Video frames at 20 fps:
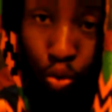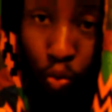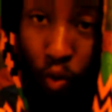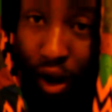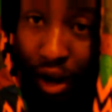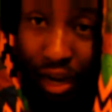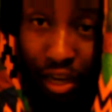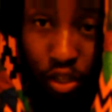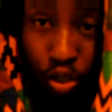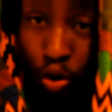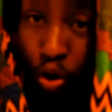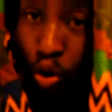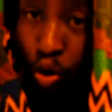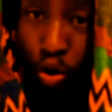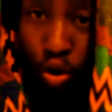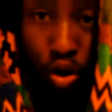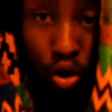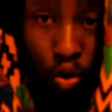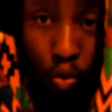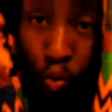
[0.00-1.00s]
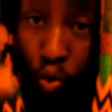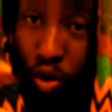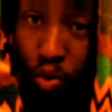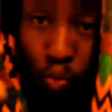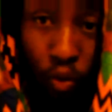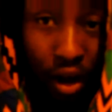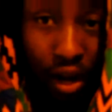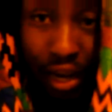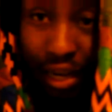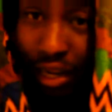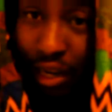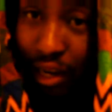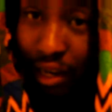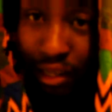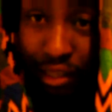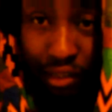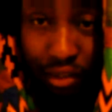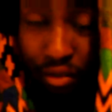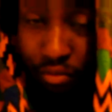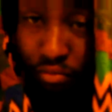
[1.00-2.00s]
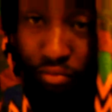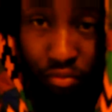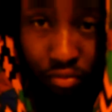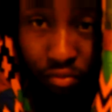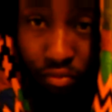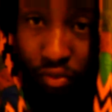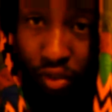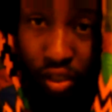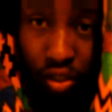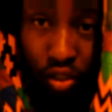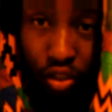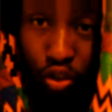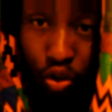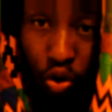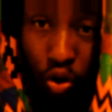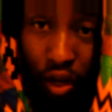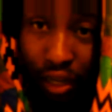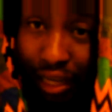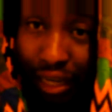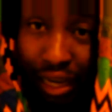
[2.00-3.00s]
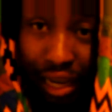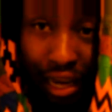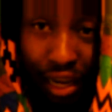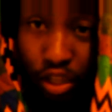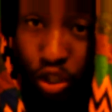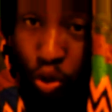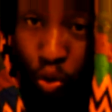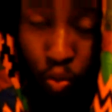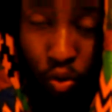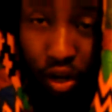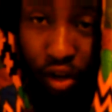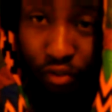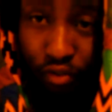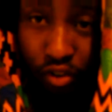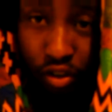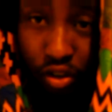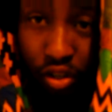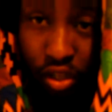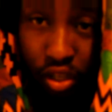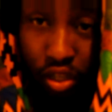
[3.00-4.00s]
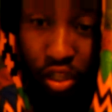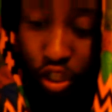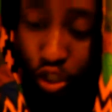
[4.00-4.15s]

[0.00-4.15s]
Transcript: y's or one y and you know, on an x or whatever.